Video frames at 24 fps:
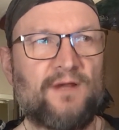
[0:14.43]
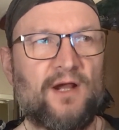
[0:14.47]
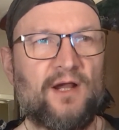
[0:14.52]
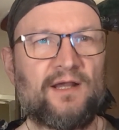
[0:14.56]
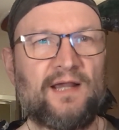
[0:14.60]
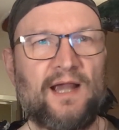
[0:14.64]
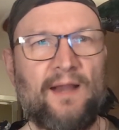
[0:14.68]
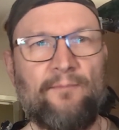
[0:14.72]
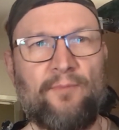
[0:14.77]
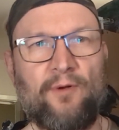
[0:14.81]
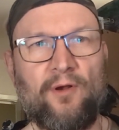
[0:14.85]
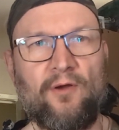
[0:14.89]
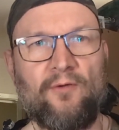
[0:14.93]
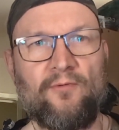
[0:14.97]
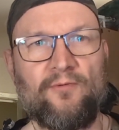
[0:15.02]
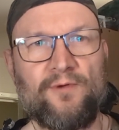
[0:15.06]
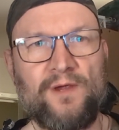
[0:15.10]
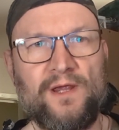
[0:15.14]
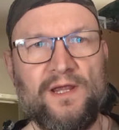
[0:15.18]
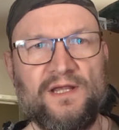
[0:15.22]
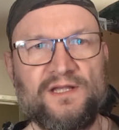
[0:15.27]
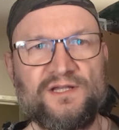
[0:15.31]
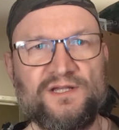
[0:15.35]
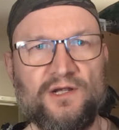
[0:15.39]
a couple of
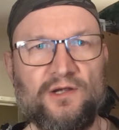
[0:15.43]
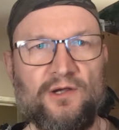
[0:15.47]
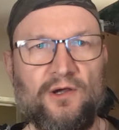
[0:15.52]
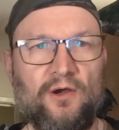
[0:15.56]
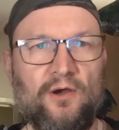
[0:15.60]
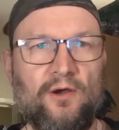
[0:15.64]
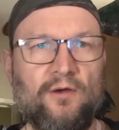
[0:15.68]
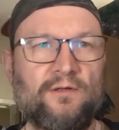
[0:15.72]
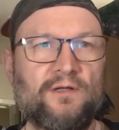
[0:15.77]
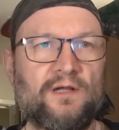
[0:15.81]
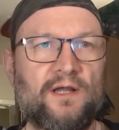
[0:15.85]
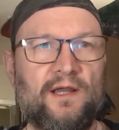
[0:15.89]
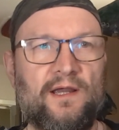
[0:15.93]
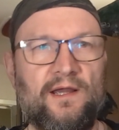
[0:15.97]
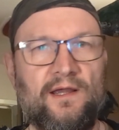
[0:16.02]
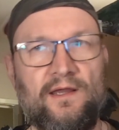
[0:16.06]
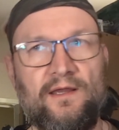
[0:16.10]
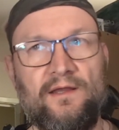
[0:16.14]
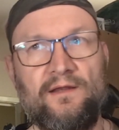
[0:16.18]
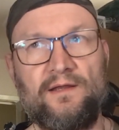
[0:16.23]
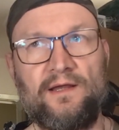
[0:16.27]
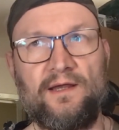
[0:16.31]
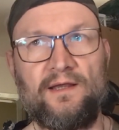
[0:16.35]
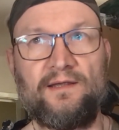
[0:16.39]
weeks ago
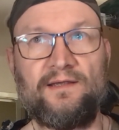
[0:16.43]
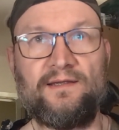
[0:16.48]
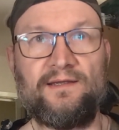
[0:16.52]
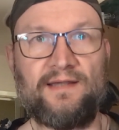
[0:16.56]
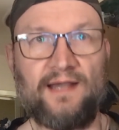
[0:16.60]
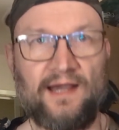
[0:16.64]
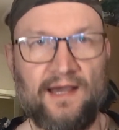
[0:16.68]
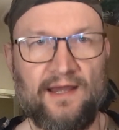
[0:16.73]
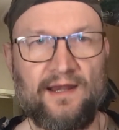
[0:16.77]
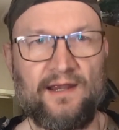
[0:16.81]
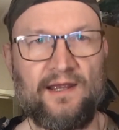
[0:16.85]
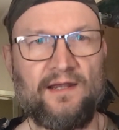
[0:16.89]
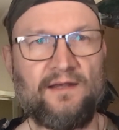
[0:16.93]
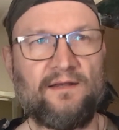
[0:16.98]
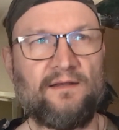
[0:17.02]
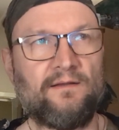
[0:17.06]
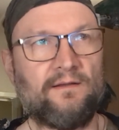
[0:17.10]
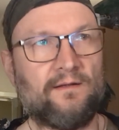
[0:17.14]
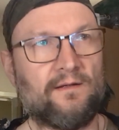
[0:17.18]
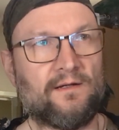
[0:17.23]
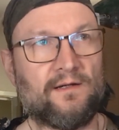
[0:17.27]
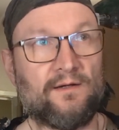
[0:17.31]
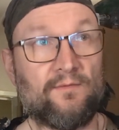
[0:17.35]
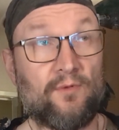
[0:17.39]
and I got it
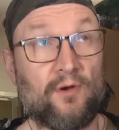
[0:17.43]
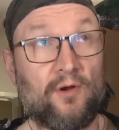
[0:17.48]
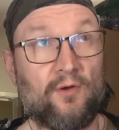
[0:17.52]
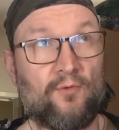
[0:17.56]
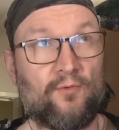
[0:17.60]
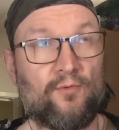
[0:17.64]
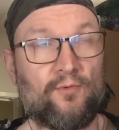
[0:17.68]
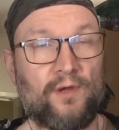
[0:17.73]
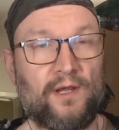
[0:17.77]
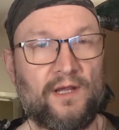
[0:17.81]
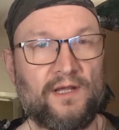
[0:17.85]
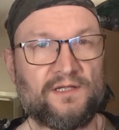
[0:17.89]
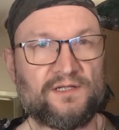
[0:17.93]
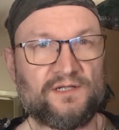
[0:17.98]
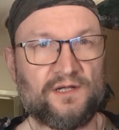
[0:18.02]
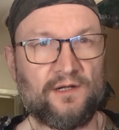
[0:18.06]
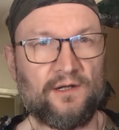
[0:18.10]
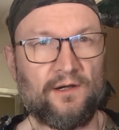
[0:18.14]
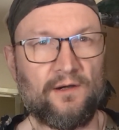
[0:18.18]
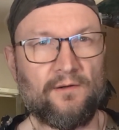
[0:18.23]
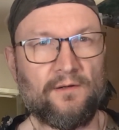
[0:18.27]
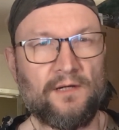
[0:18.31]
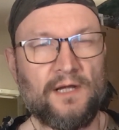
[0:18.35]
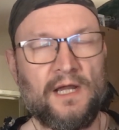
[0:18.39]
a couple of weeks
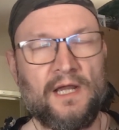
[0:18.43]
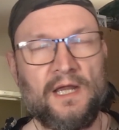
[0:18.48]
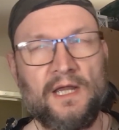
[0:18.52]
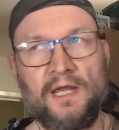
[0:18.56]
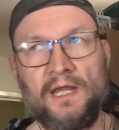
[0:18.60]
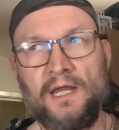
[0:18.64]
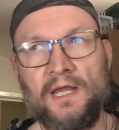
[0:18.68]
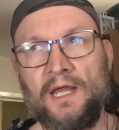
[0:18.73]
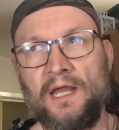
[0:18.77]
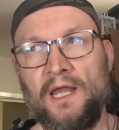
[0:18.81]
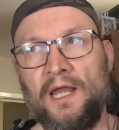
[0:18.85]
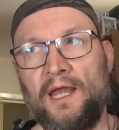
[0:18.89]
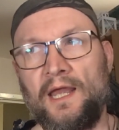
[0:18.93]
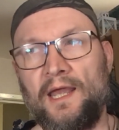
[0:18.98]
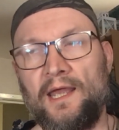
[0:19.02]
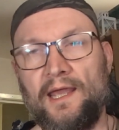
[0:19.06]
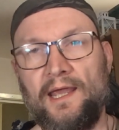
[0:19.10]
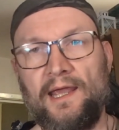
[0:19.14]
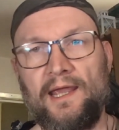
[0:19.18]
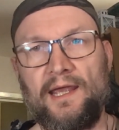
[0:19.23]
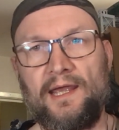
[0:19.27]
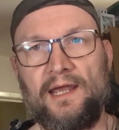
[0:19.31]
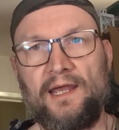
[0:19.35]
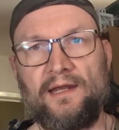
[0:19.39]
ago
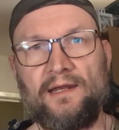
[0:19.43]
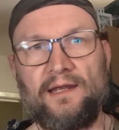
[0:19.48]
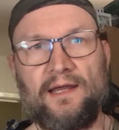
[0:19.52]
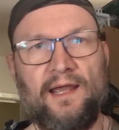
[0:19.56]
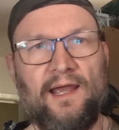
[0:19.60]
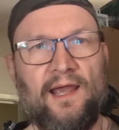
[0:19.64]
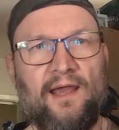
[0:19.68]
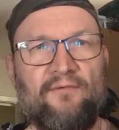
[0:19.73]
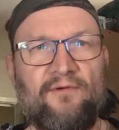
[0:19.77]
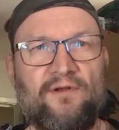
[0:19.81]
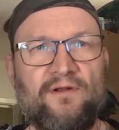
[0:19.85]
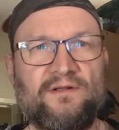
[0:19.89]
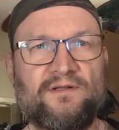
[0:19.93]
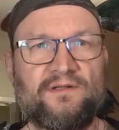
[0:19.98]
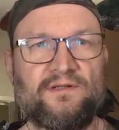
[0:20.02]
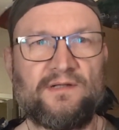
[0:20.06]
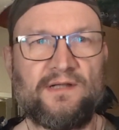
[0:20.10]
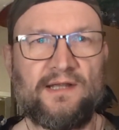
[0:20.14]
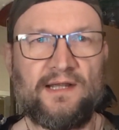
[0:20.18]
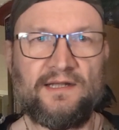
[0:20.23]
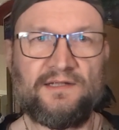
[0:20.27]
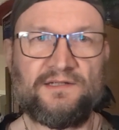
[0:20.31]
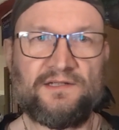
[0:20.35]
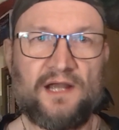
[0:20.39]
and I haven't
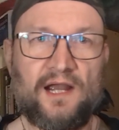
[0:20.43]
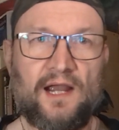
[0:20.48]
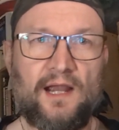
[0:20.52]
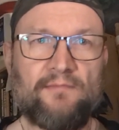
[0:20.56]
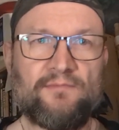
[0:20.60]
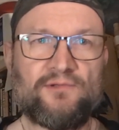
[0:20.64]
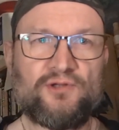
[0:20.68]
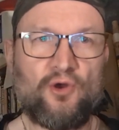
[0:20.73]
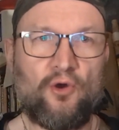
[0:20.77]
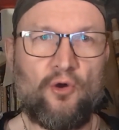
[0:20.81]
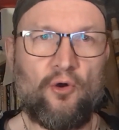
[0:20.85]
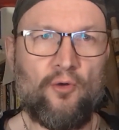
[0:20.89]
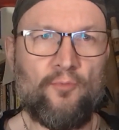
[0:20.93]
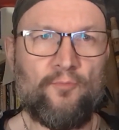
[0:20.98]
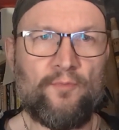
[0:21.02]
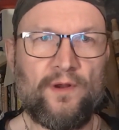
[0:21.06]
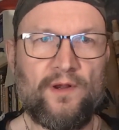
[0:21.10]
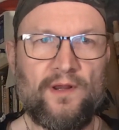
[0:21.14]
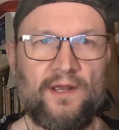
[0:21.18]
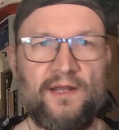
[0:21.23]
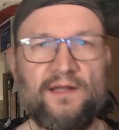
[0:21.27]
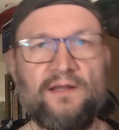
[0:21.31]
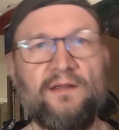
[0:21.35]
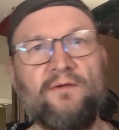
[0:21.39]
had time to
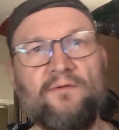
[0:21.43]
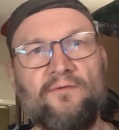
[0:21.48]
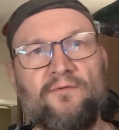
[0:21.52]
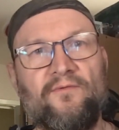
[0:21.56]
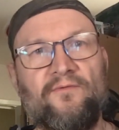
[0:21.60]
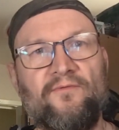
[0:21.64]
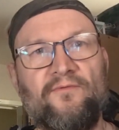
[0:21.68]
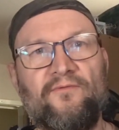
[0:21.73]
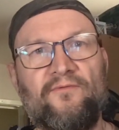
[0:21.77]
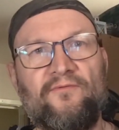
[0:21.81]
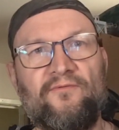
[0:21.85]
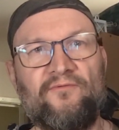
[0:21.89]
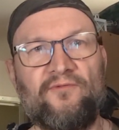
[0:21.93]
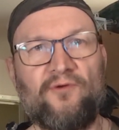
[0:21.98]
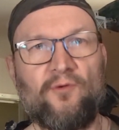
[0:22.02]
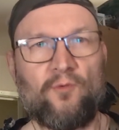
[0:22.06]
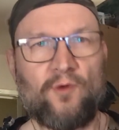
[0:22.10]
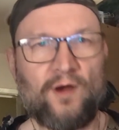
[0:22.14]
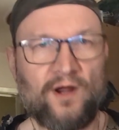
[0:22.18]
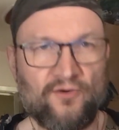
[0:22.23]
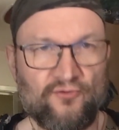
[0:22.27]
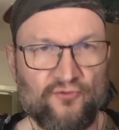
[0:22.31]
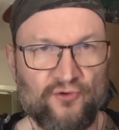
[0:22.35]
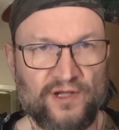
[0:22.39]
open it for
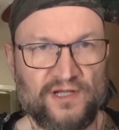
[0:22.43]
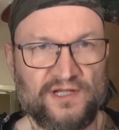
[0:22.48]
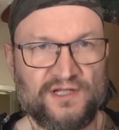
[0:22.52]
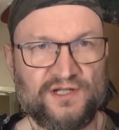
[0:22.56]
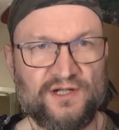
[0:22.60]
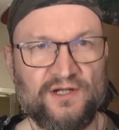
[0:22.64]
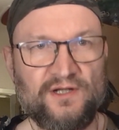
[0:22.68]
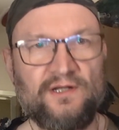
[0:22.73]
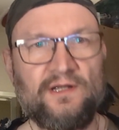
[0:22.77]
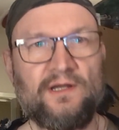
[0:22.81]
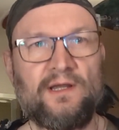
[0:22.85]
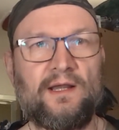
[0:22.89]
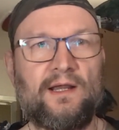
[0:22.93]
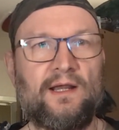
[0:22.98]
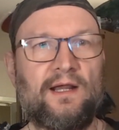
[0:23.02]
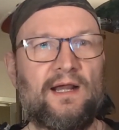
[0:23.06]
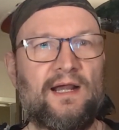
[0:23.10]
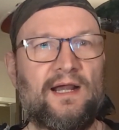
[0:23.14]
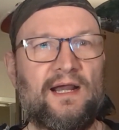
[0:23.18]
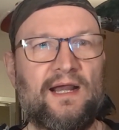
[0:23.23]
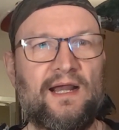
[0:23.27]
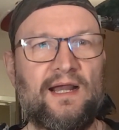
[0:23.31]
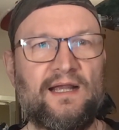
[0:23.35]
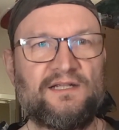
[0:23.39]
one reason.
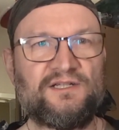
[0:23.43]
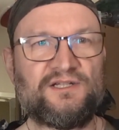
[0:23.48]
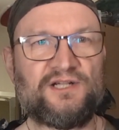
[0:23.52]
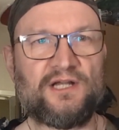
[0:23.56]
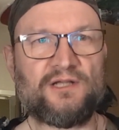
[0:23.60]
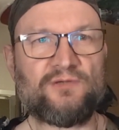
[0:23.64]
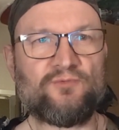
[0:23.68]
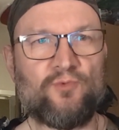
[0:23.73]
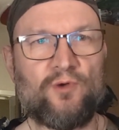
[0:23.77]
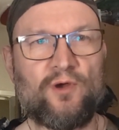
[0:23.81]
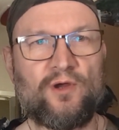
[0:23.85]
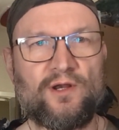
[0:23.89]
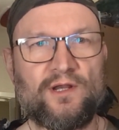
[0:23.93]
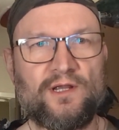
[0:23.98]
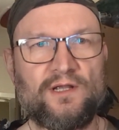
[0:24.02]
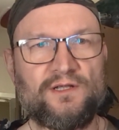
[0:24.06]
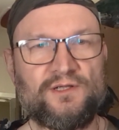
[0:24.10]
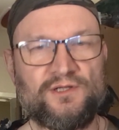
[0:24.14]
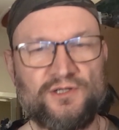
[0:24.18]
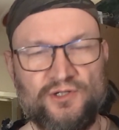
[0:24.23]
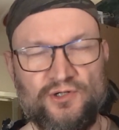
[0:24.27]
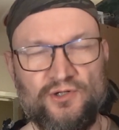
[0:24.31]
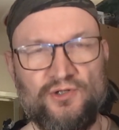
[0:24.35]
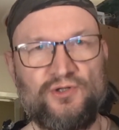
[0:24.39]
I just
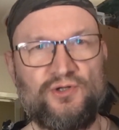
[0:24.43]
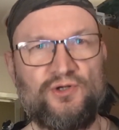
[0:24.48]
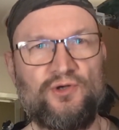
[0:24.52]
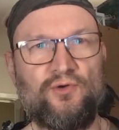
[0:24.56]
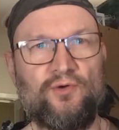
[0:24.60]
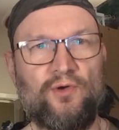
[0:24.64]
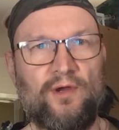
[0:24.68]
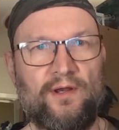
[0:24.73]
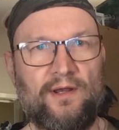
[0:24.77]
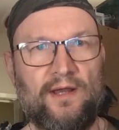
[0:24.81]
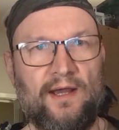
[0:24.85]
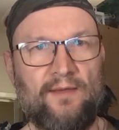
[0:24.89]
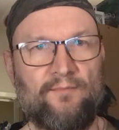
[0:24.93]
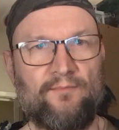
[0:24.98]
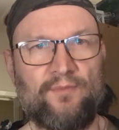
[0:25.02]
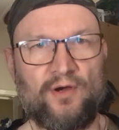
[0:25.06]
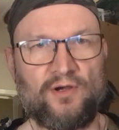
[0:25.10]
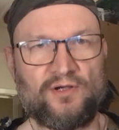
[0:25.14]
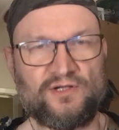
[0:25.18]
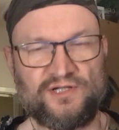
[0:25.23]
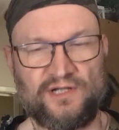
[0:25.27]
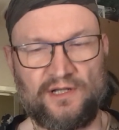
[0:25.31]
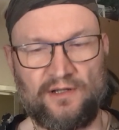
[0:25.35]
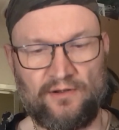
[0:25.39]
wanted to do an
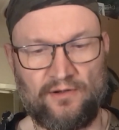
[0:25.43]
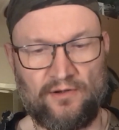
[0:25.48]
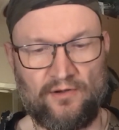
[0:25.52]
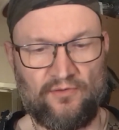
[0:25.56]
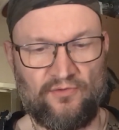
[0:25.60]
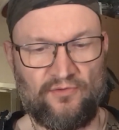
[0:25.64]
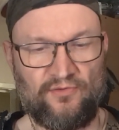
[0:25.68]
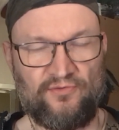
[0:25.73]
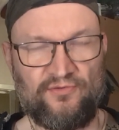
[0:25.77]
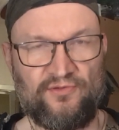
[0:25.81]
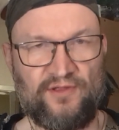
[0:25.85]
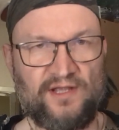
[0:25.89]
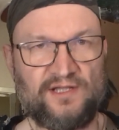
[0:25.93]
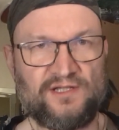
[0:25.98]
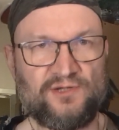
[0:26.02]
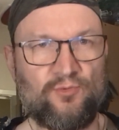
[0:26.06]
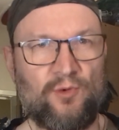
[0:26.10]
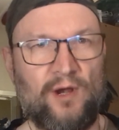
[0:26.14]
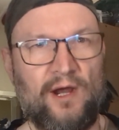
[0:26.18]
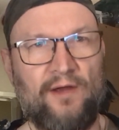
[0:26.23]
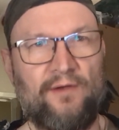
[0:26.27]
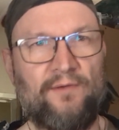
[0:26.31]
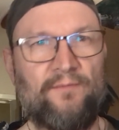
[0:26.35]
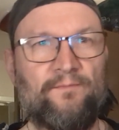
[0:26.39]
unboxing on this
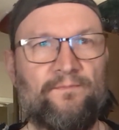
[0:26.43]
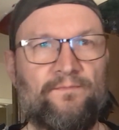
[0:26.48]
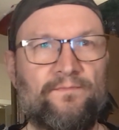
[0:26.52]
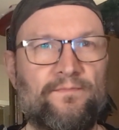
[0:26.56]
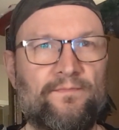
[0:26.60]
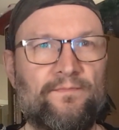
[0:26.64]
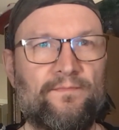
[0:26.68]
one.